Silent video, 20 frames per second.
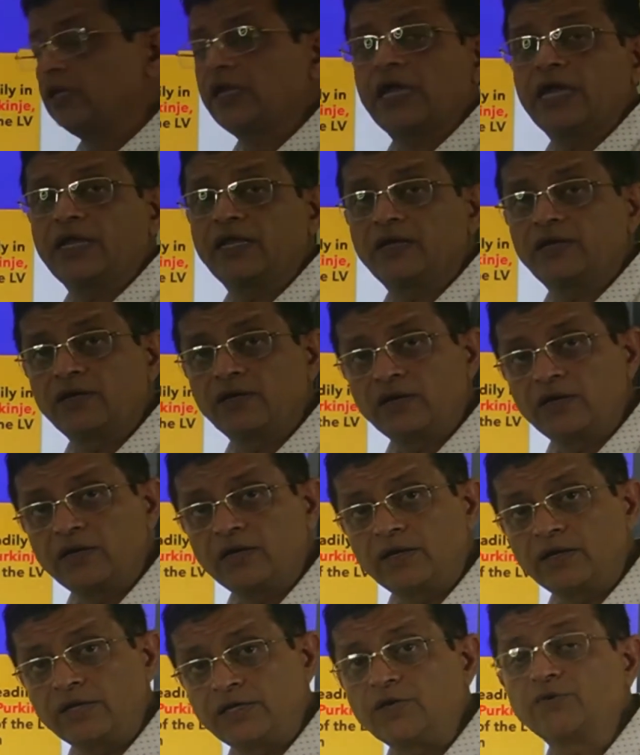can
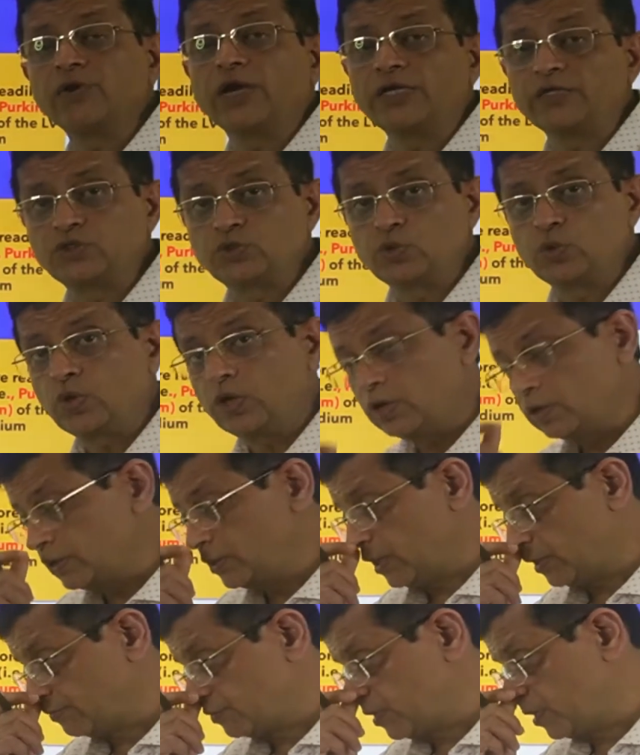give rise to
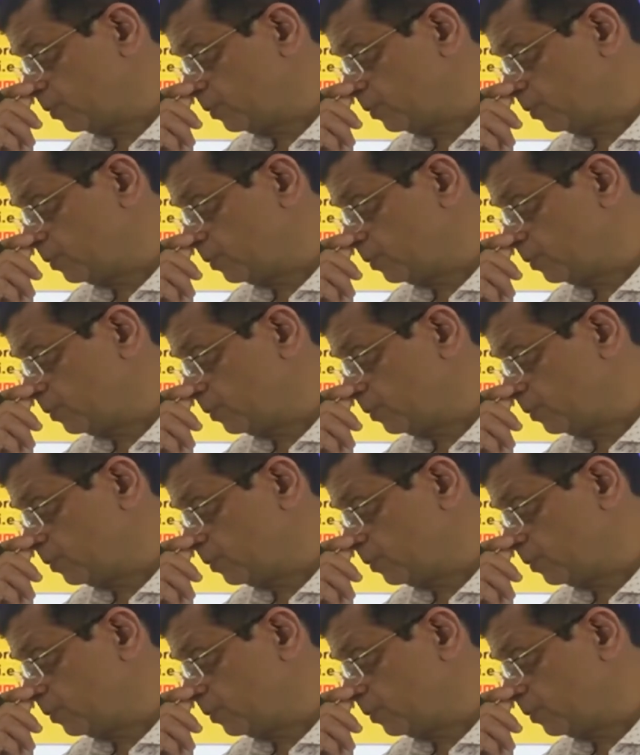early after